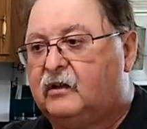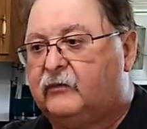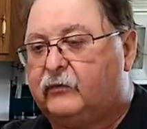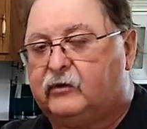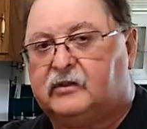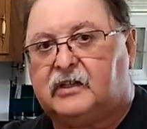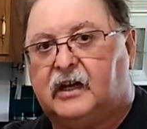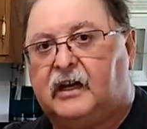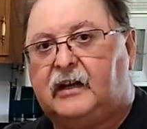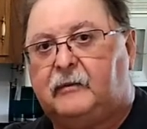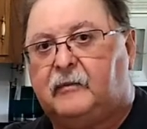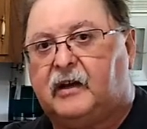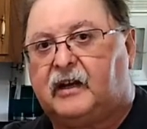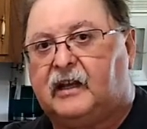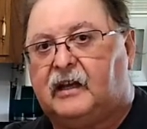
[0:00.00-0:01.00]
for
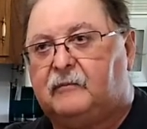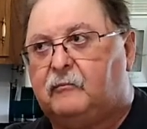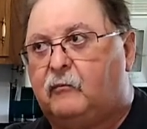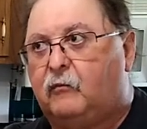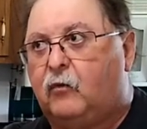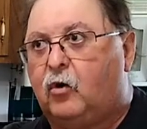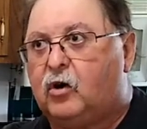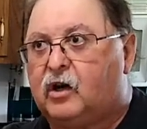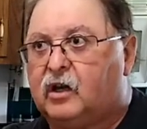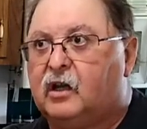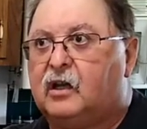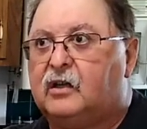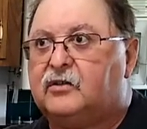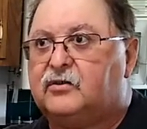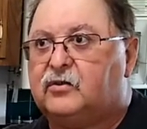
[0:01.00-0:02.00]
time. I got more
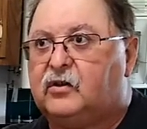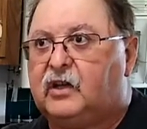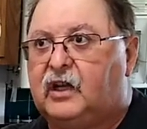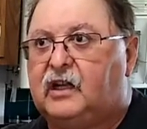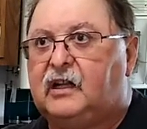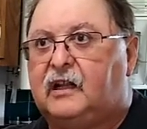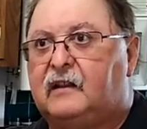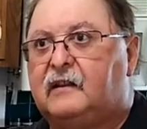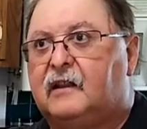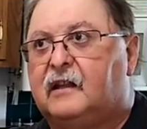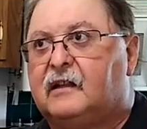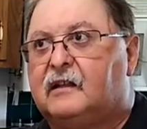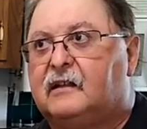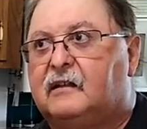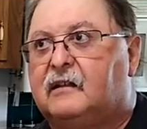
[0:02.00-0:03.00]
zucchini
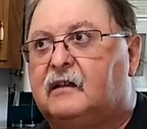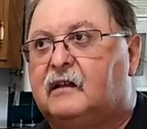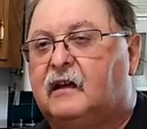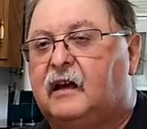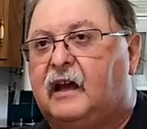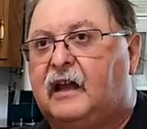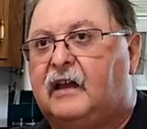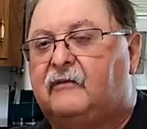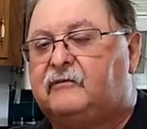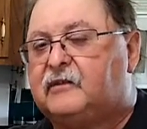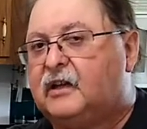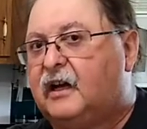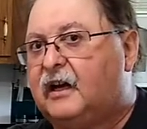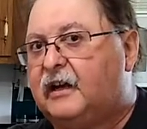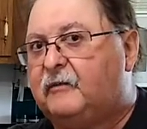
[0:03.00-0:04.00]
than I have
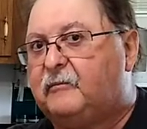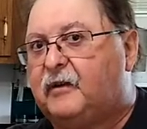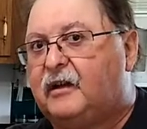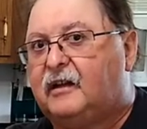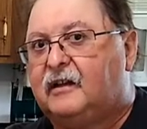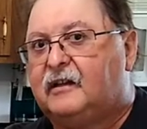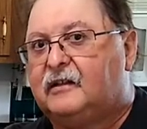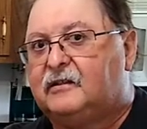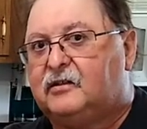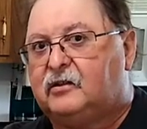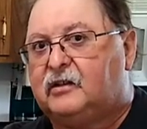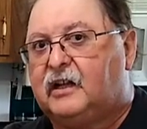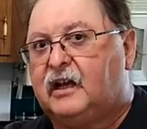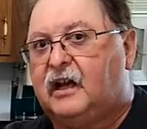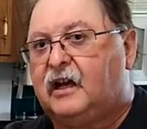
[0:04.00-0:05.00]
time
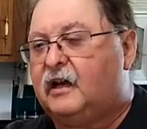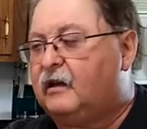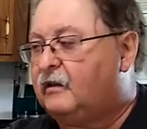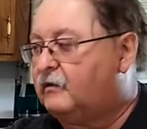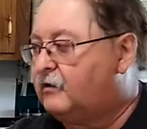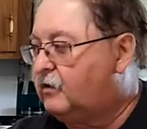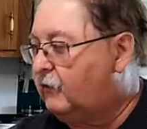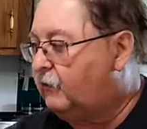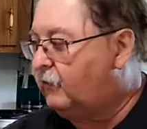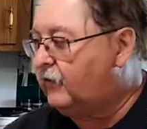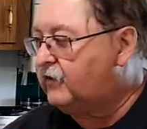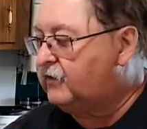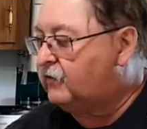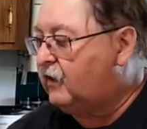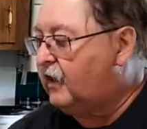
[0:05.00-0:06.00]
to
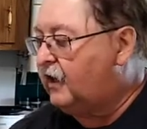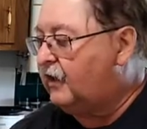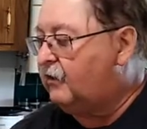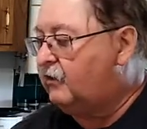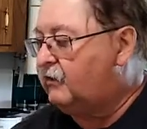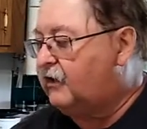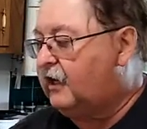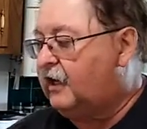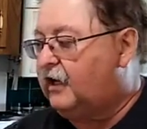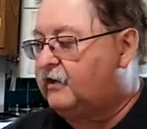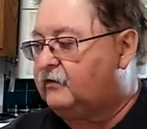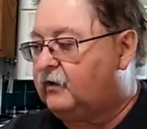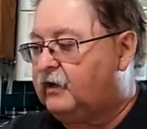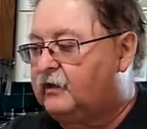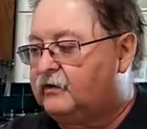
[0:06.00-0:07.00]
freeze dry or
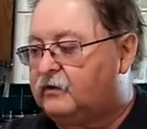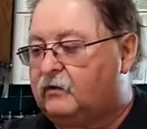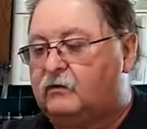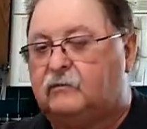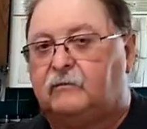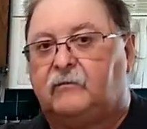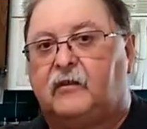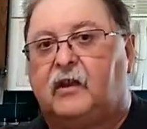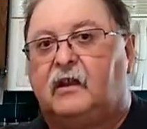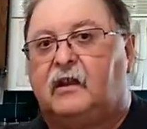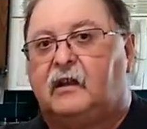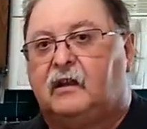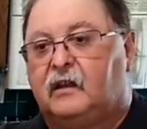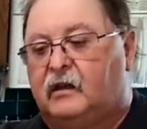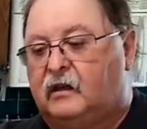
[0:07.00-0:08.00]
dehydrate. So
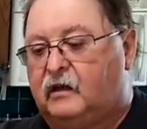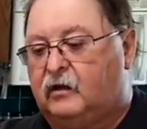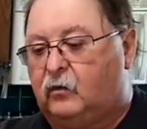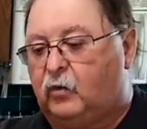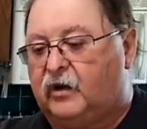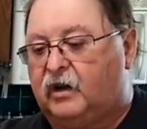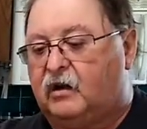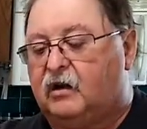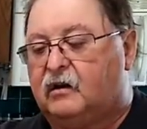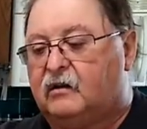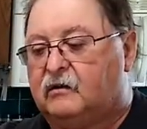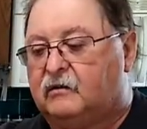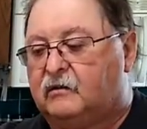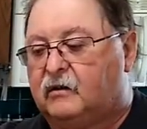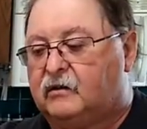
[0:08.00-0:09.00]
we
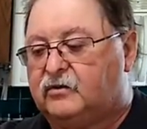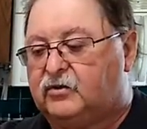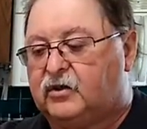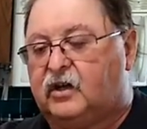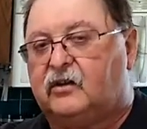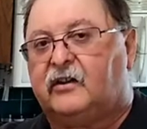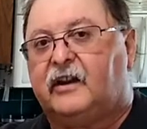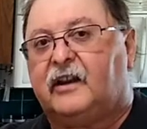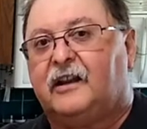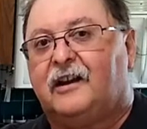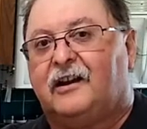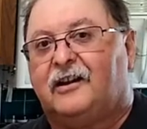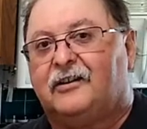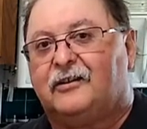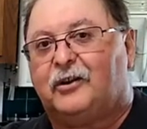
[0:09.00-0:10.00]
are sharing
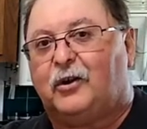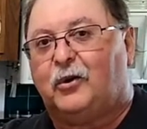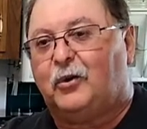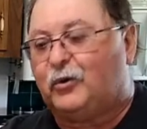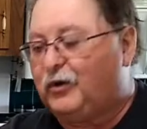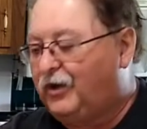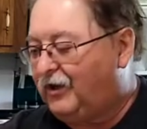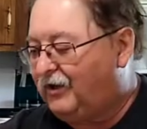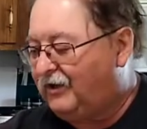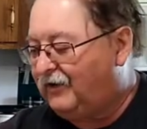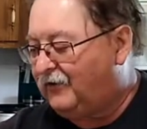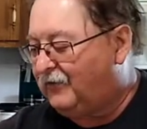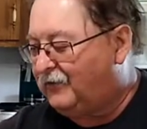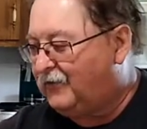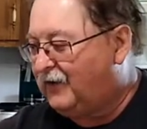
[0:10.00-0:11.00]
our load
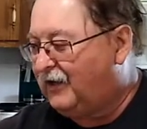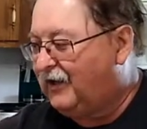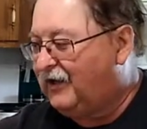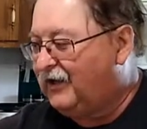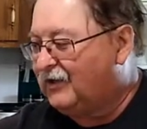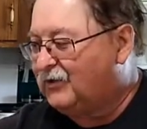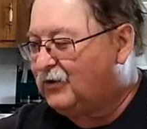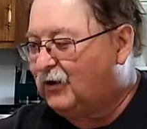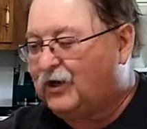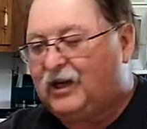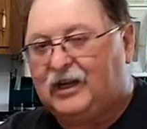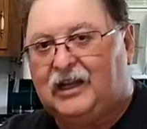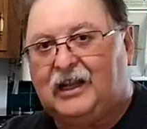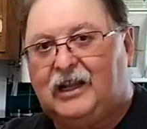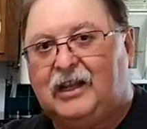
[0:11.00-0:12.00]
of
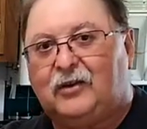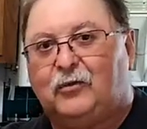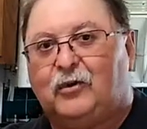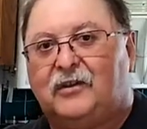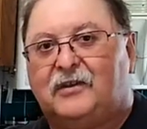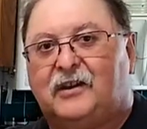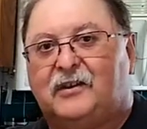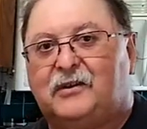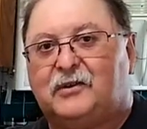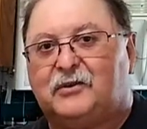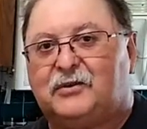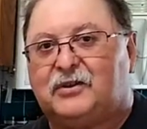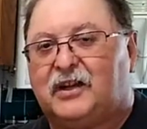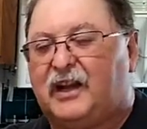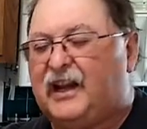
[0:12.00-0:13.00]
zucchini with
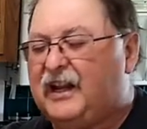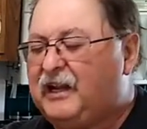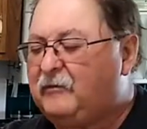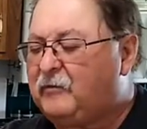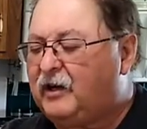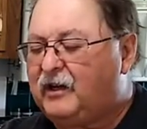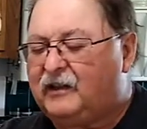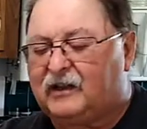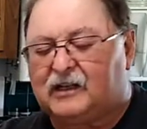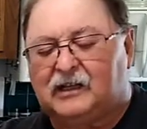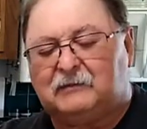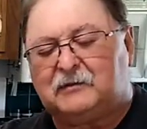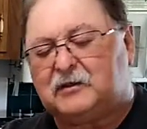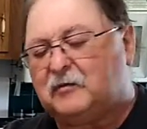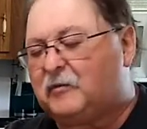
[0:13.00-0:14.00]
others. Anybody that
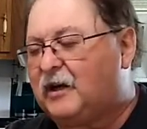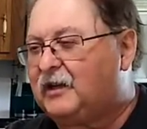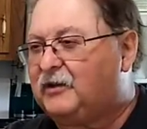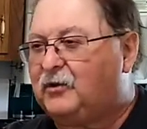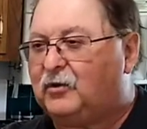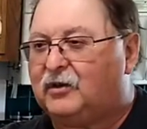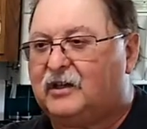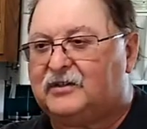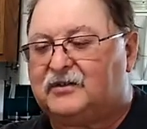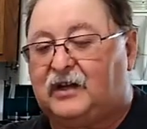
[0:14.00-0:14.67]
comes to my door, I